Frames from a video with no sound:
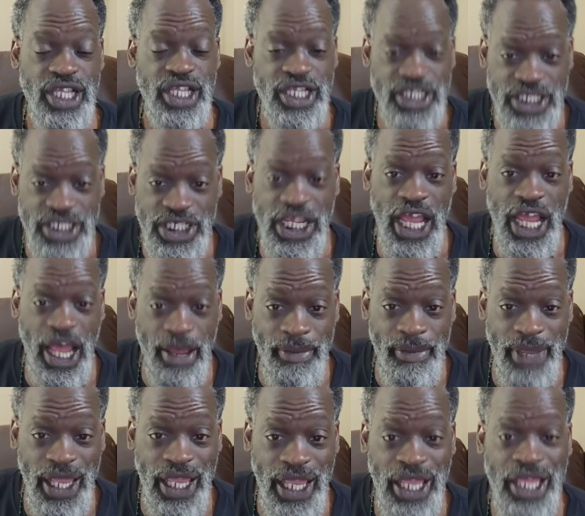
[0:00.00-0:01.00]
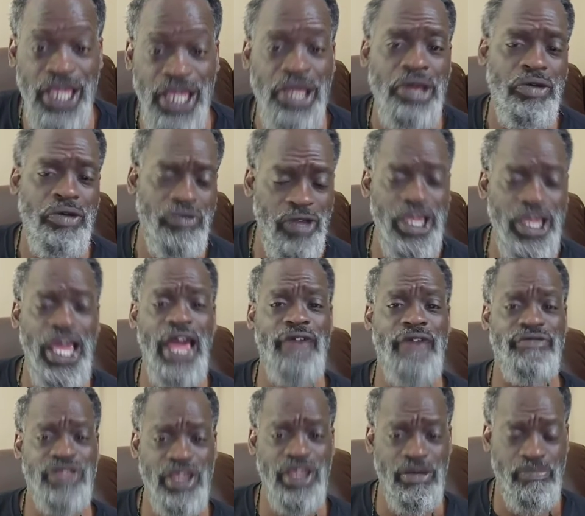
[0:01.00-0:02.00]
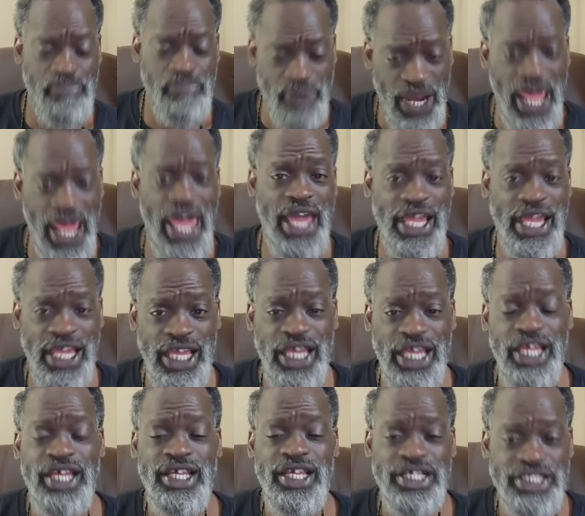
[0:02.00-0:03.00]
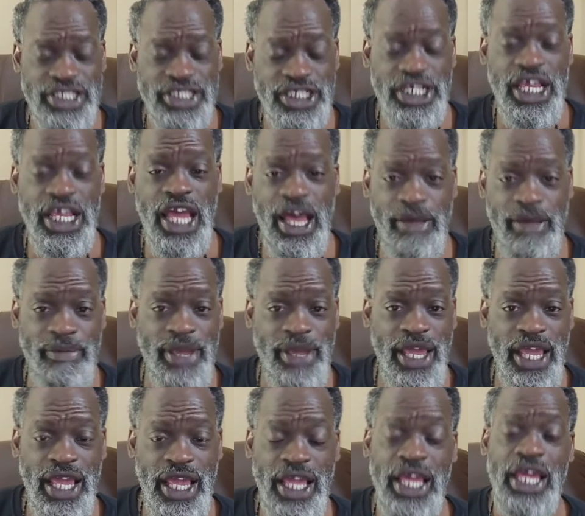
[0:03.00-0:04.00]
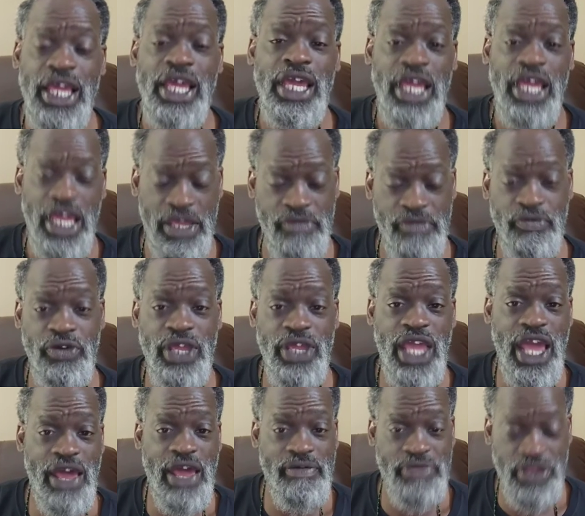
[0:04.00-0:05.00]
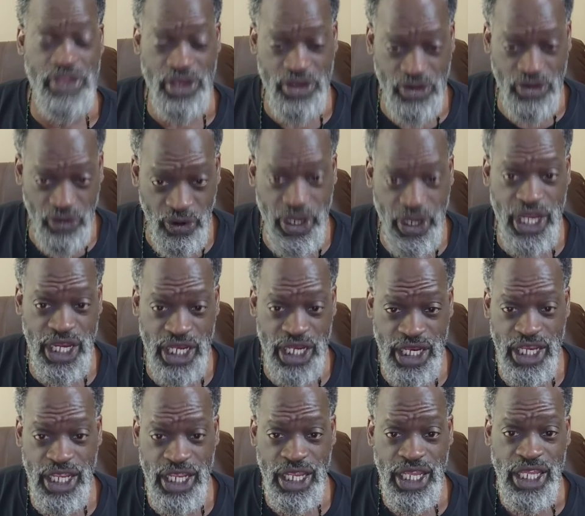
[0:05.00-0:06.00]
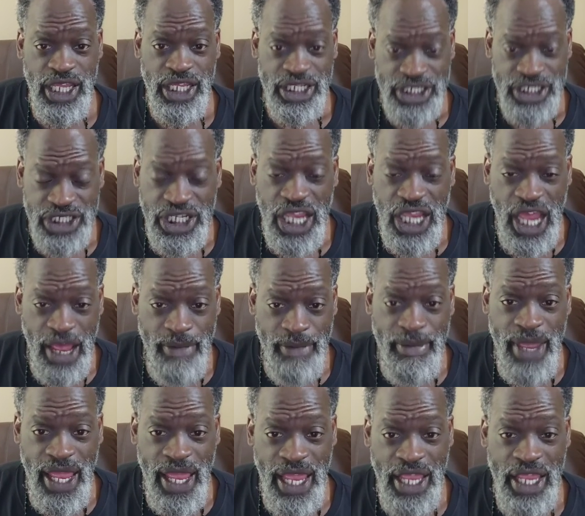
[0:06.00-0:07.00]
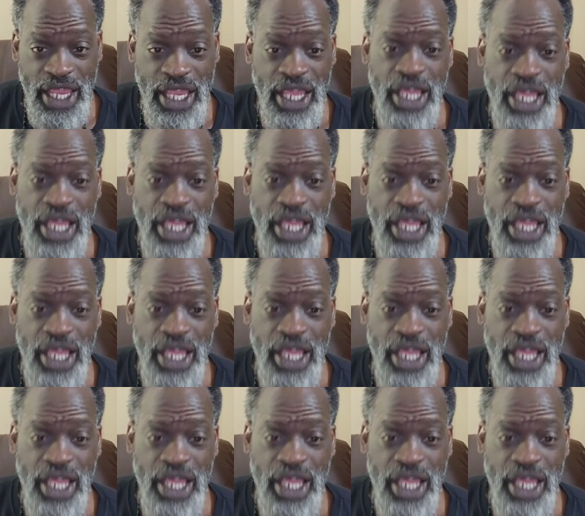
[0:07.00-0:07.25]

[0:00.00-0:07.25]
Gye-Nyame, we have the black Gye-Nyame, and we have the green Gye-Nyame.